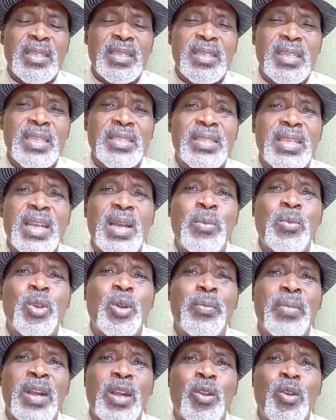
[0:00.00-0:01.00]
This armed
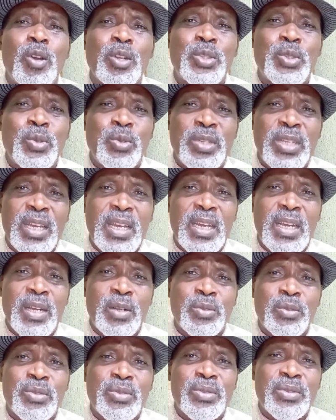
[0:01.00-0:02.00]
robber got to their
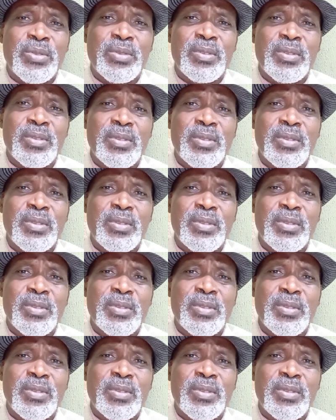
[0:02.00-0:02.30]
house.